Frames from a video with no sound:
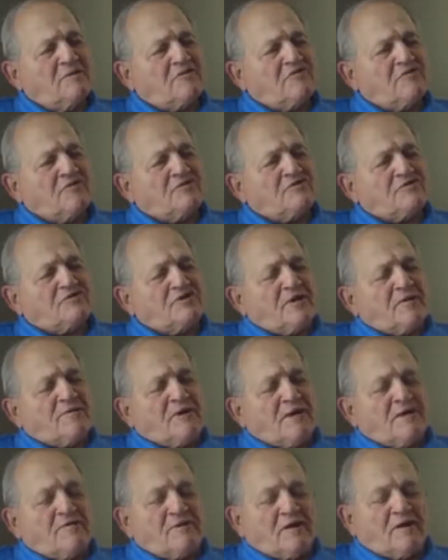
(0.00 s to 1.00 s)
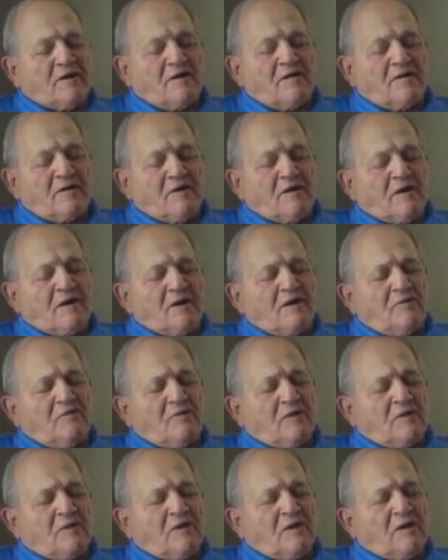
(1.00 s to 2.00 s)
The first job I
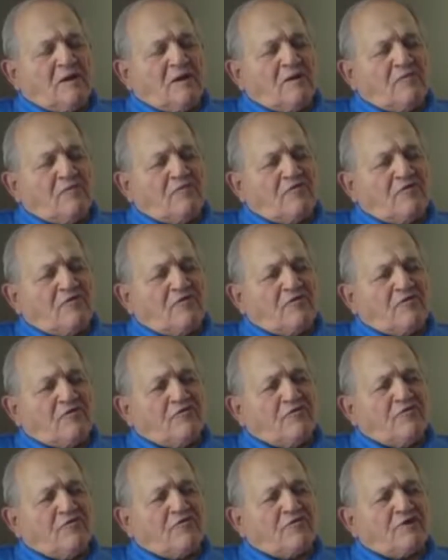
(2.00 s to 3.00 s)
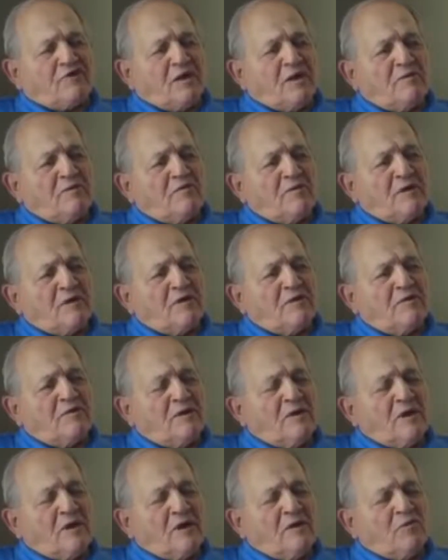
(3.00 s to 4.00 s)
had, for full time,
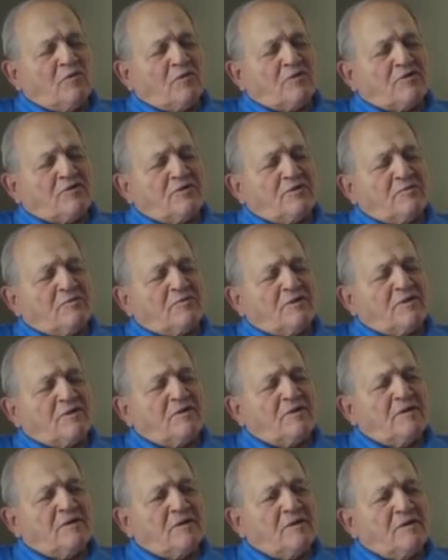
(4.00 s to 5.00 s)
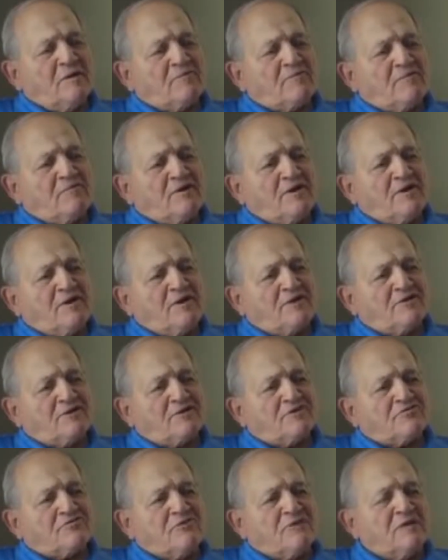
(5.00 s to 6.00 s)
I worked in the printing
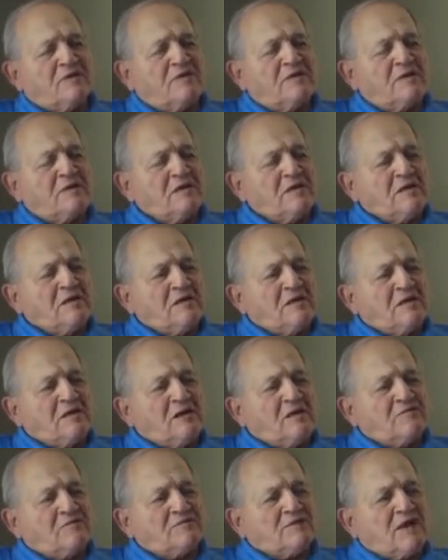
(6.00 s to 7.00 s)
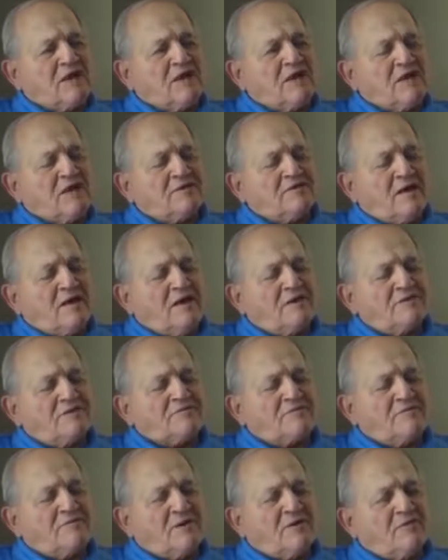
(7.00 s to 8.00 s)
industry. I was an
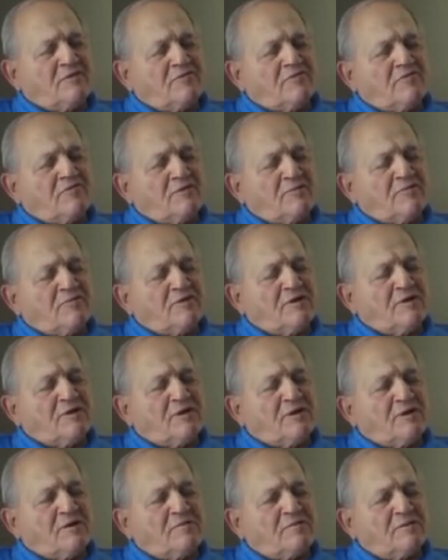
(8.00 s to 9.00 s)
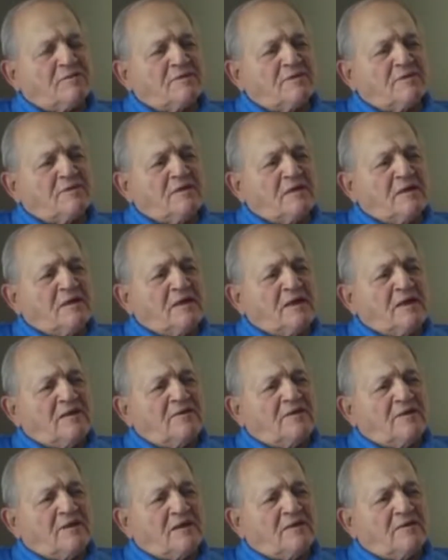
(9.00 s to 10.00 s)
estimator for a printing company, and
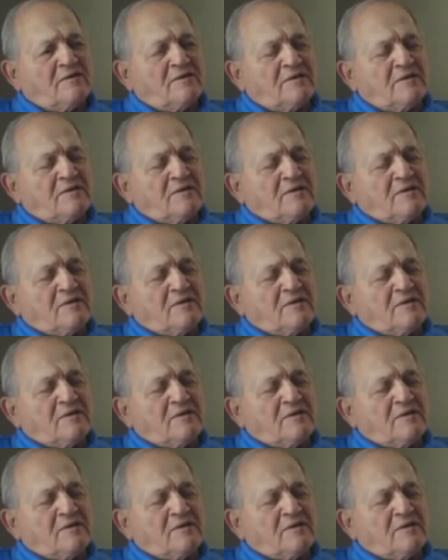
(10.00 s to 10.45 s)
then I